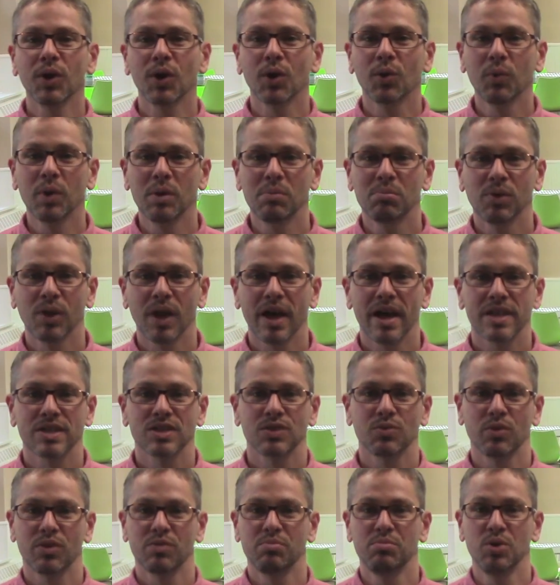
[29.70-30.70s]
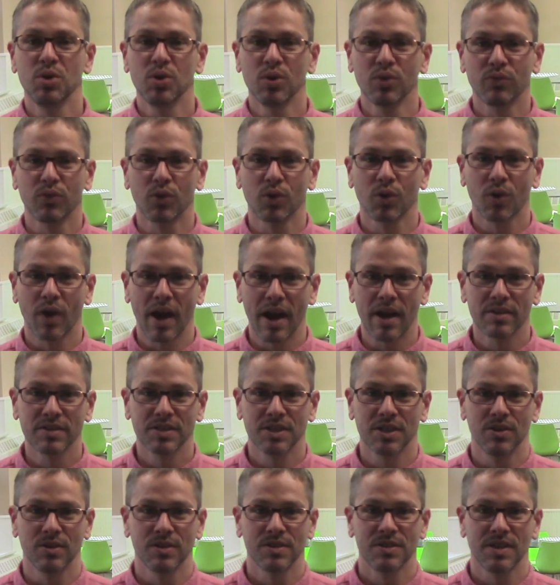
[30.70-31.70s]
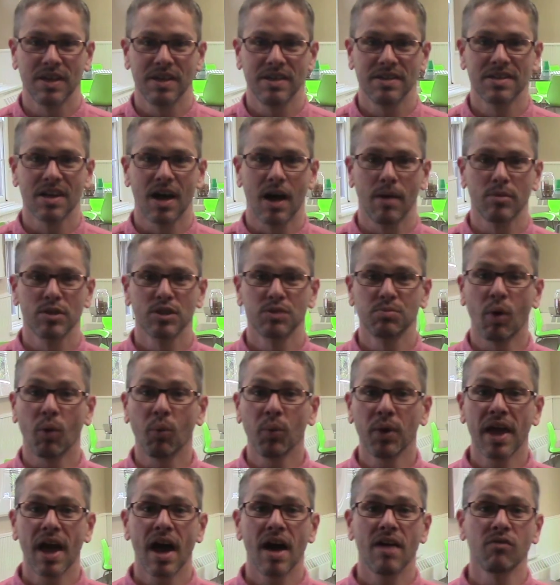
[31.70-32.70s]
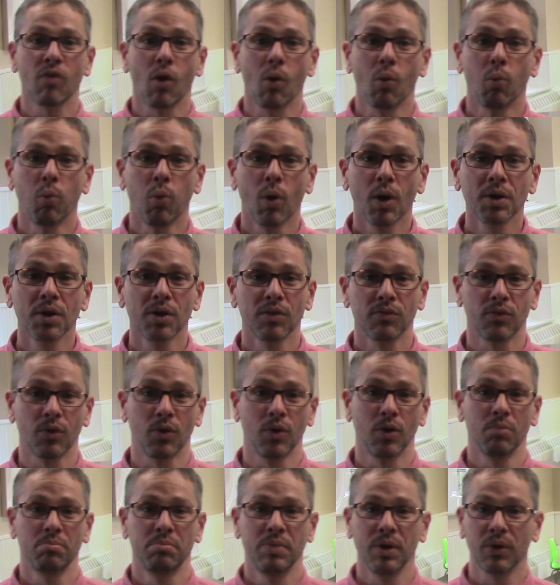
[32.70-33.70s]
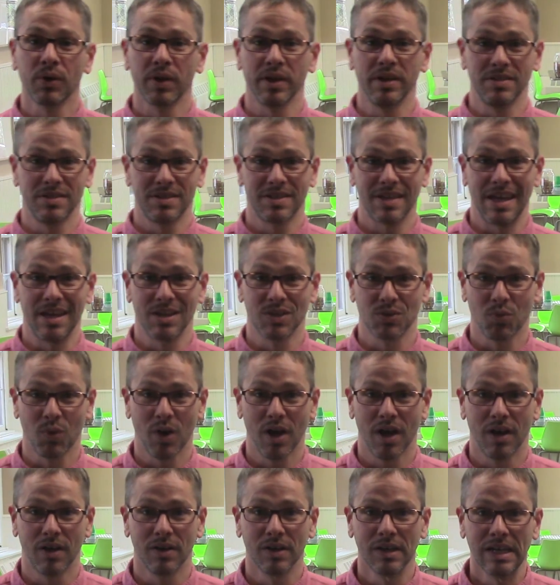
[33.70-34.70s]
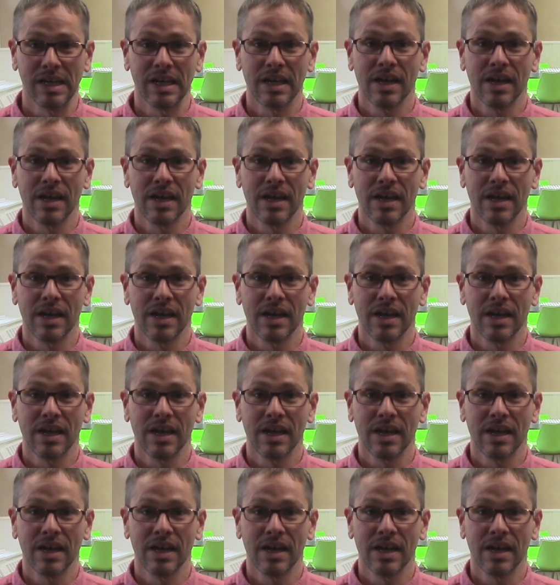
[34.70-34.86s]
are we blessed with beautiful grounds here at St. Thomas, but we have wonderful buildings as well.